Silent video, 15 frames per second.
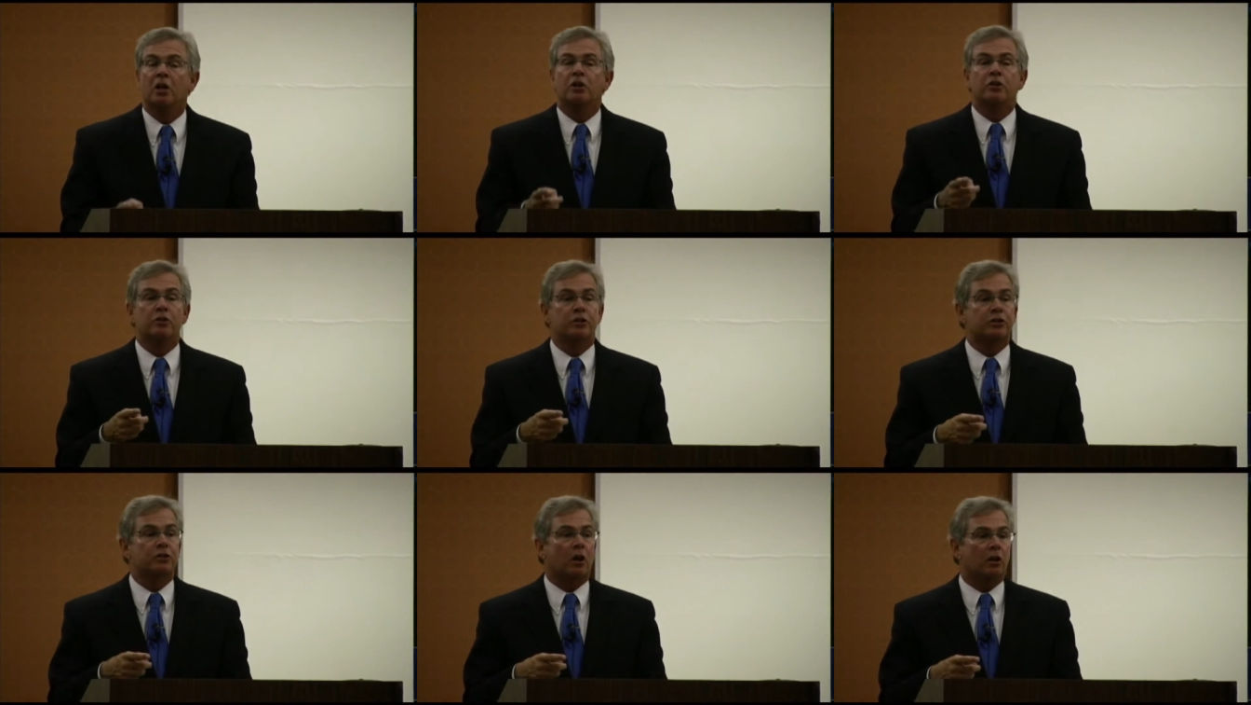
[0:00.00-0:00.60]
you
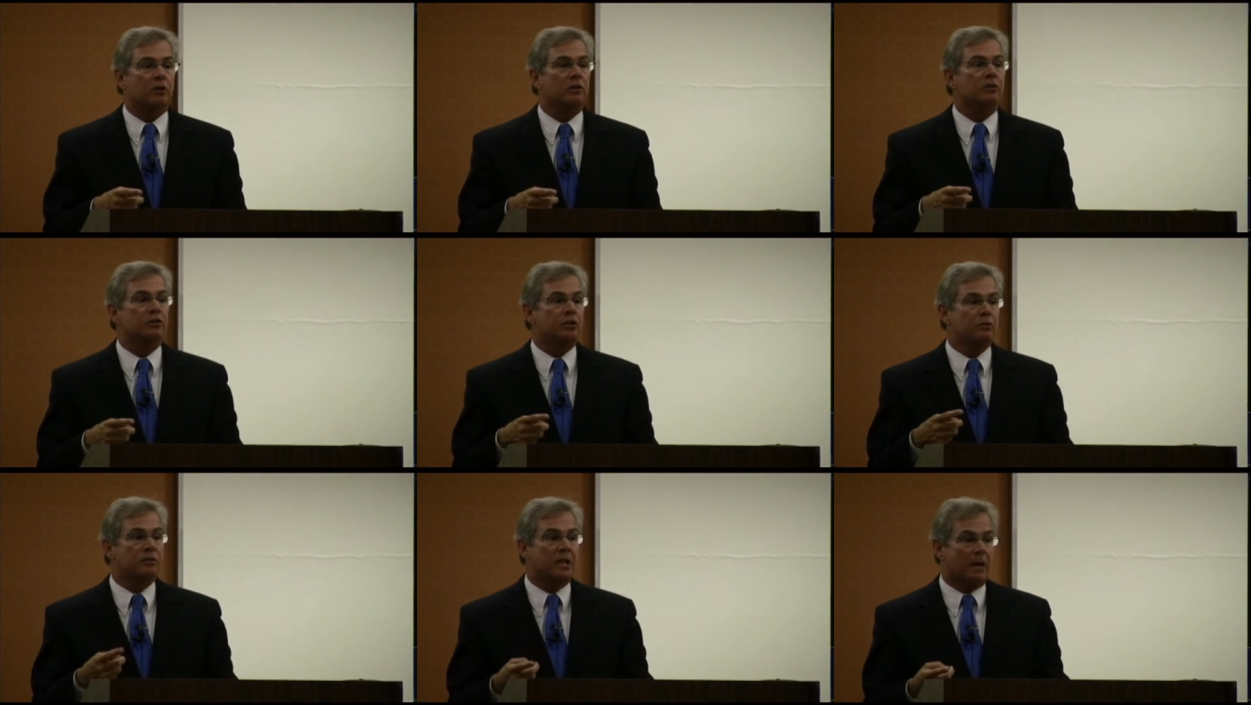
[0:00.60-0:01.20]
start
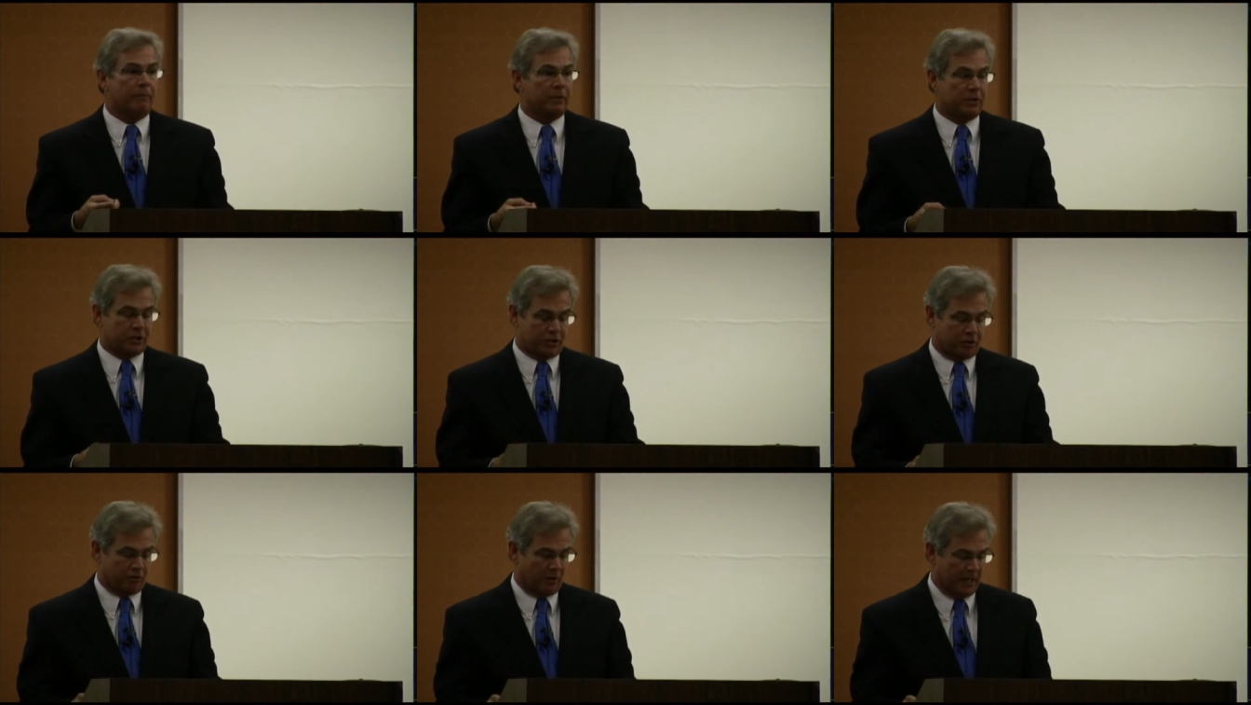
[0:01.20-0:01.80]
to
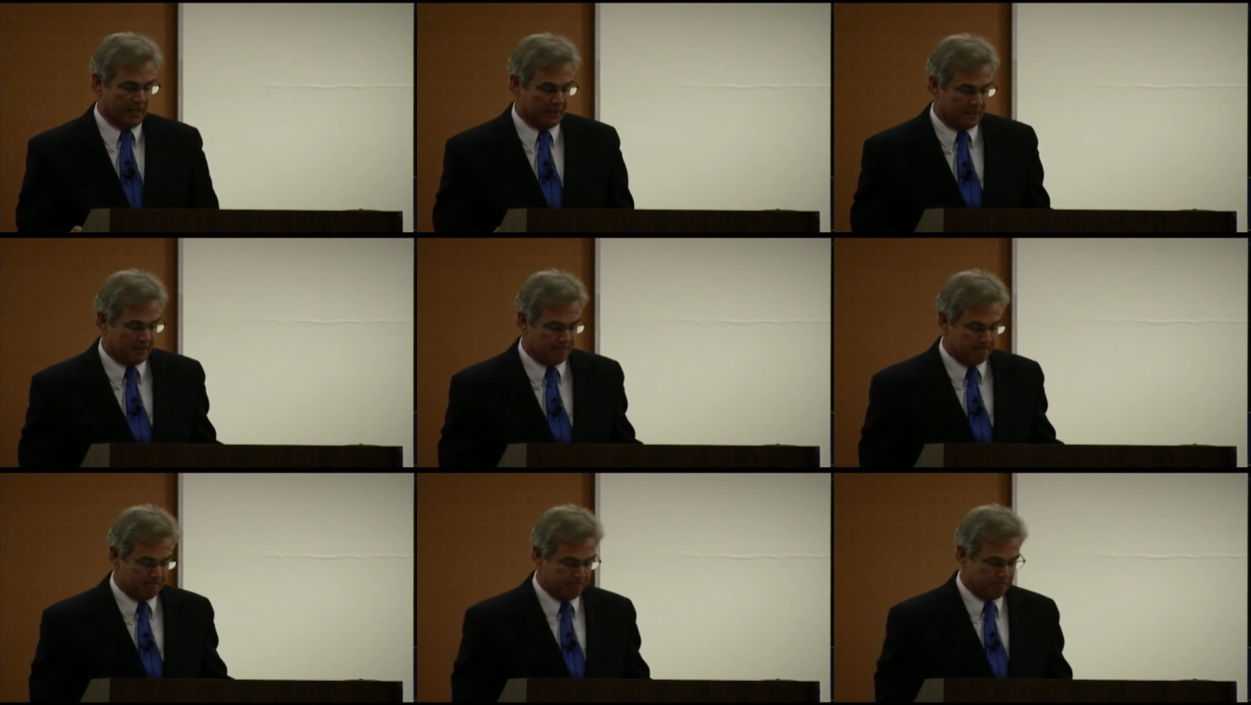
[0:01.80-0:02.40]
demonstrate
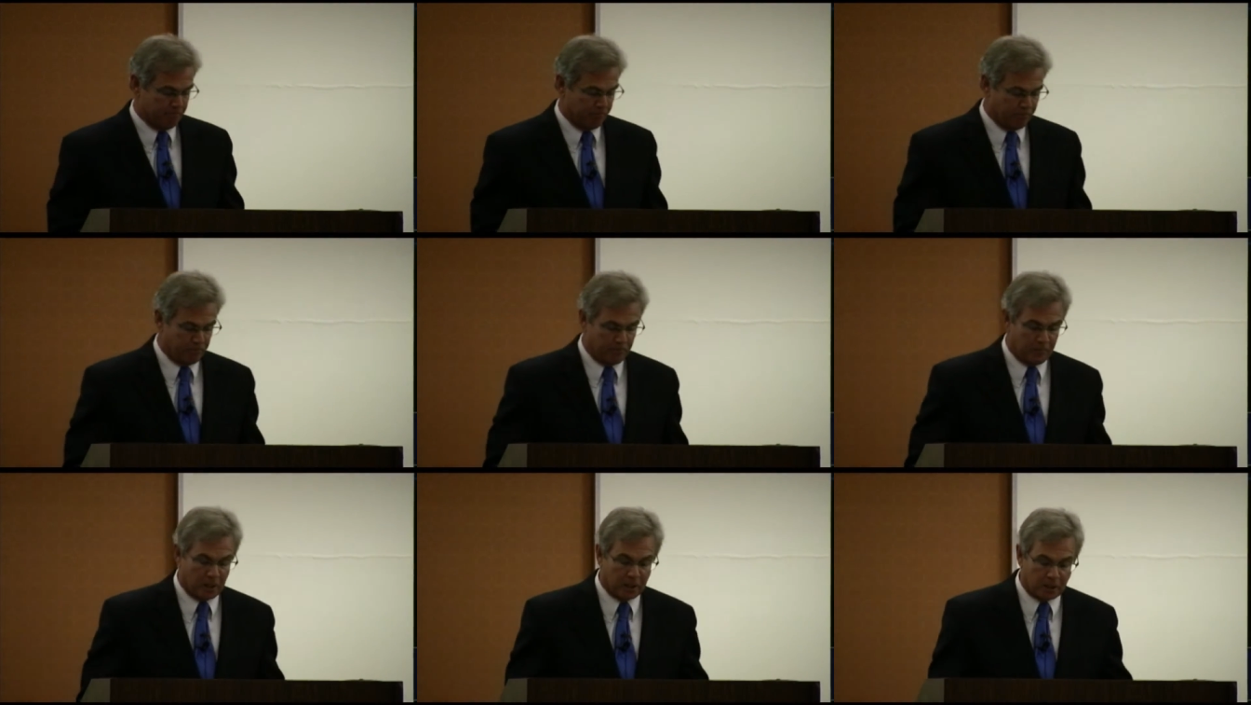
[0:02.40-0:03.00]

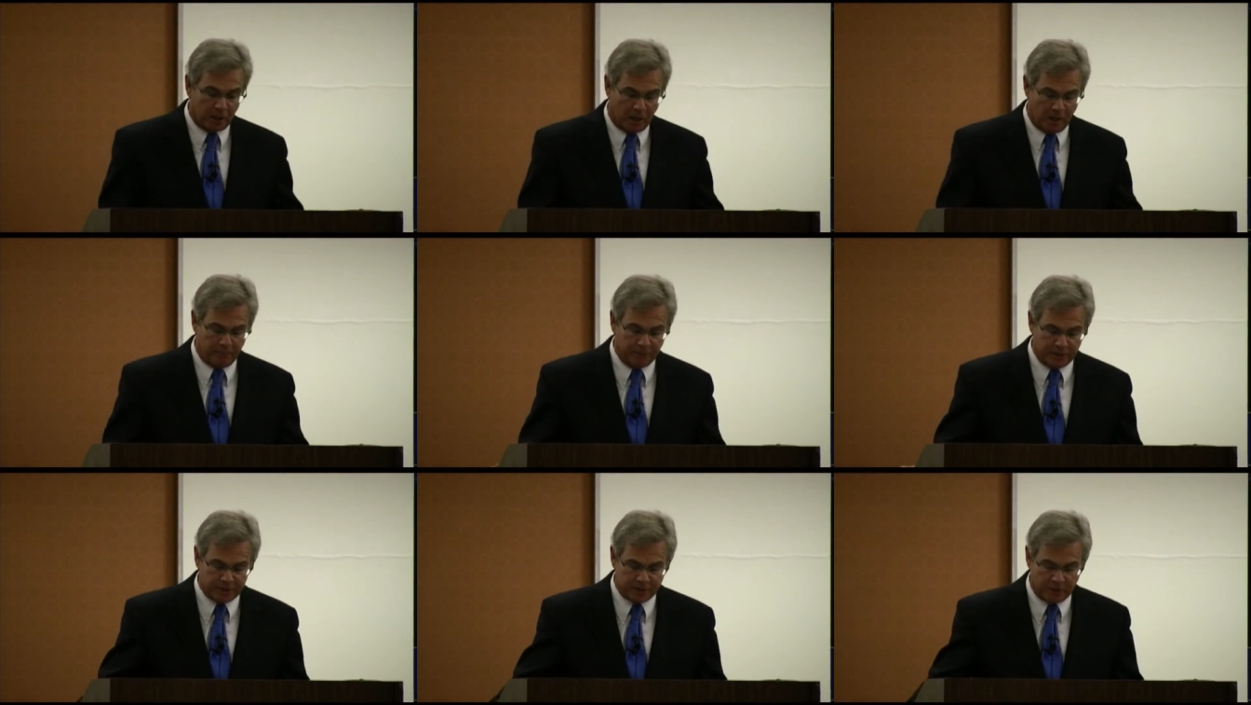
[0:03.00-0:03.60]

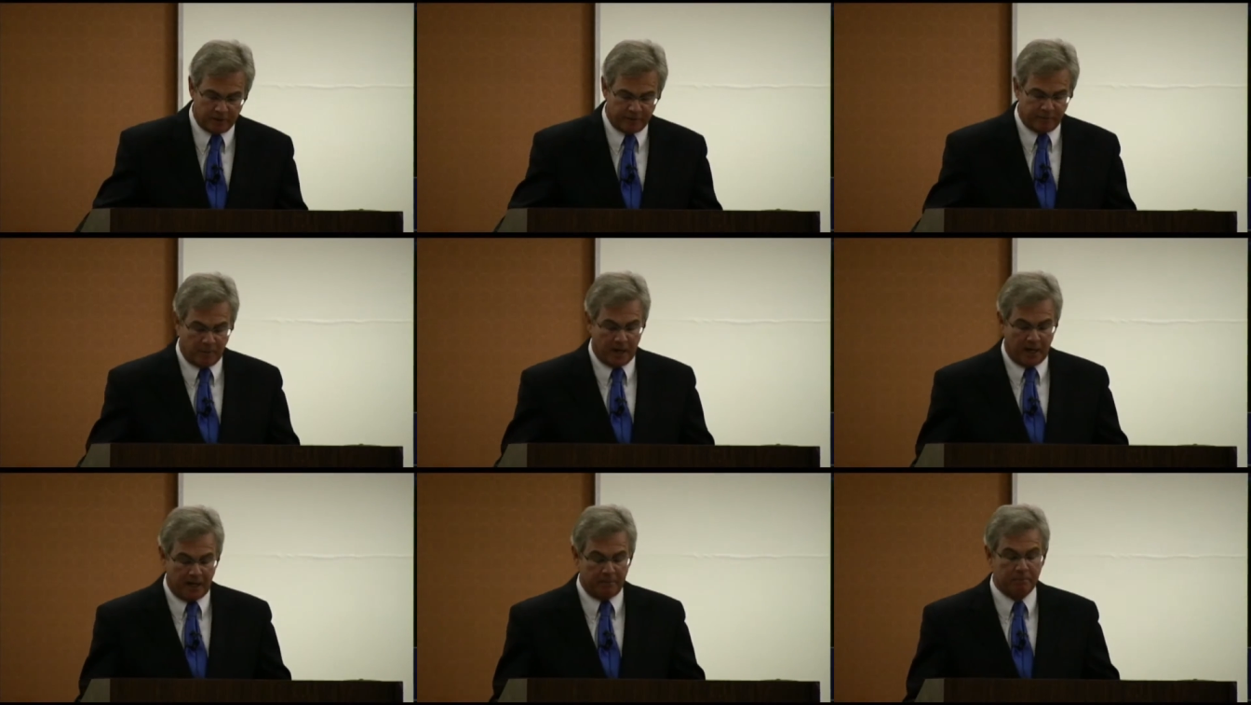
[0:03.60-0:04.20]
calmness of
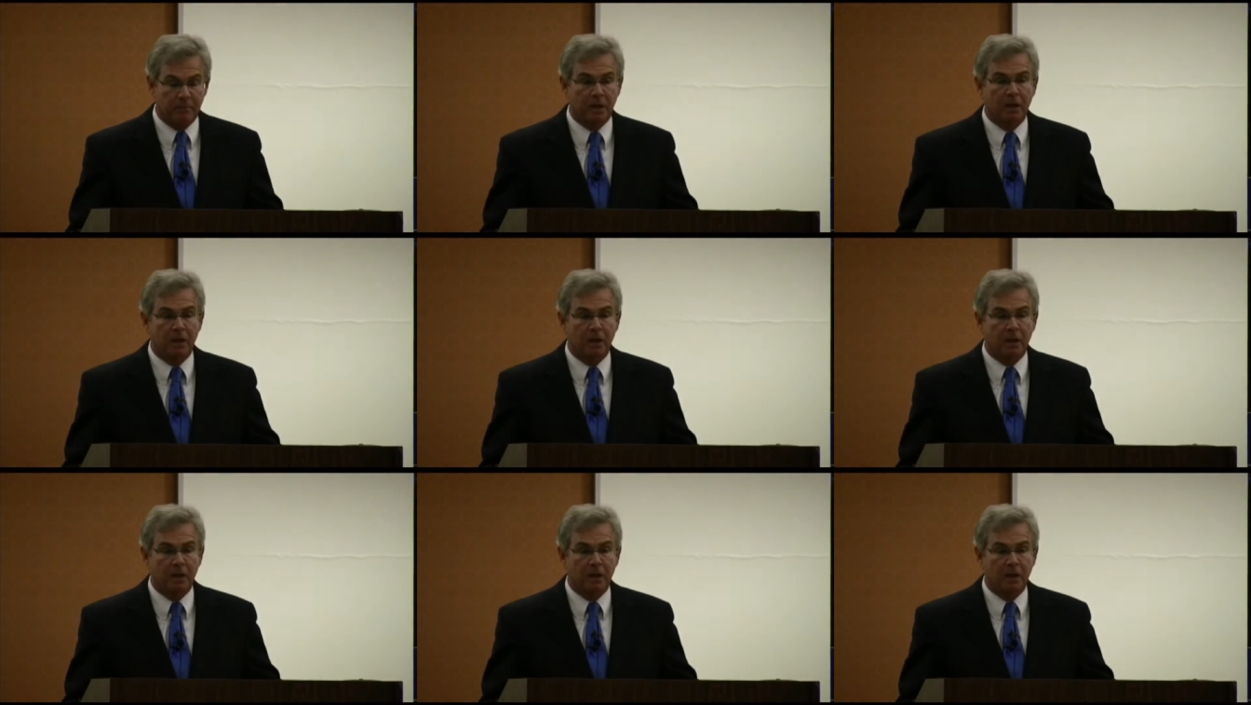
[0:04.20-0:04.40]
mind.